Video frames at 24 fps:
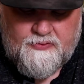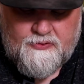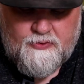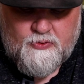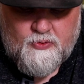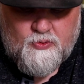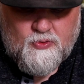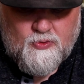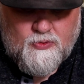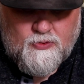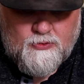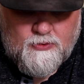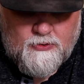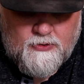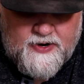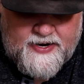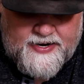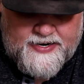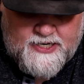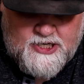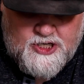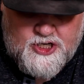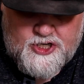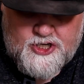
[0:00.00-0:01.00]

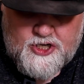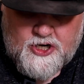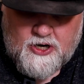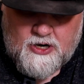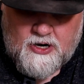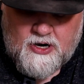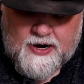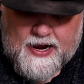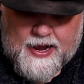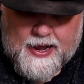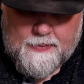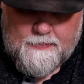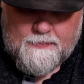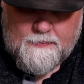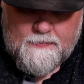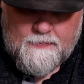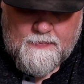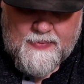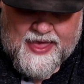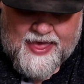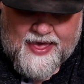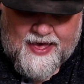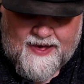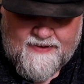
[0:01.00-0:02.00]
pretty sure I
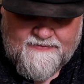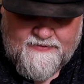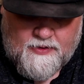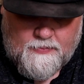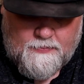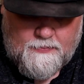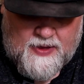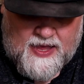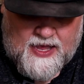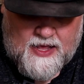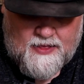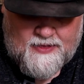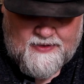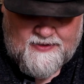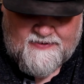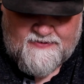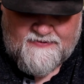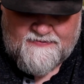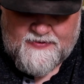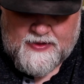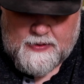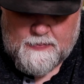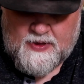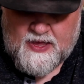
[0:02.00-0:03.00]
have a male and a
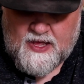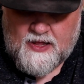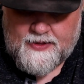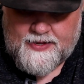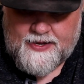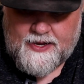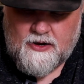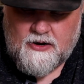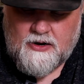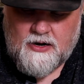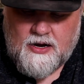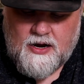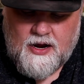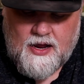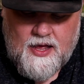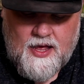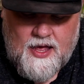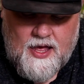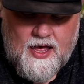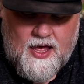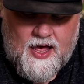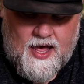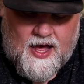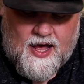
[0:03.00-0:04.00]
female here.
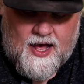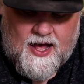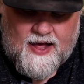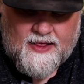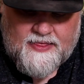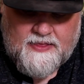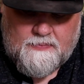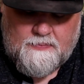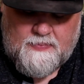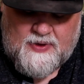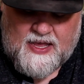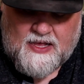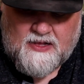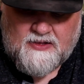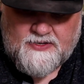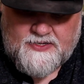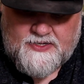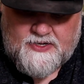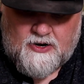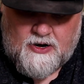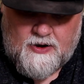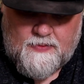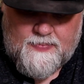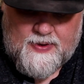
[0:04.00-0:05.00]
The
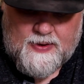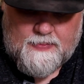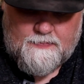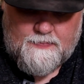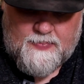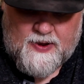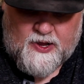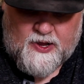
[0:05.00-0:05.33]
males are a bit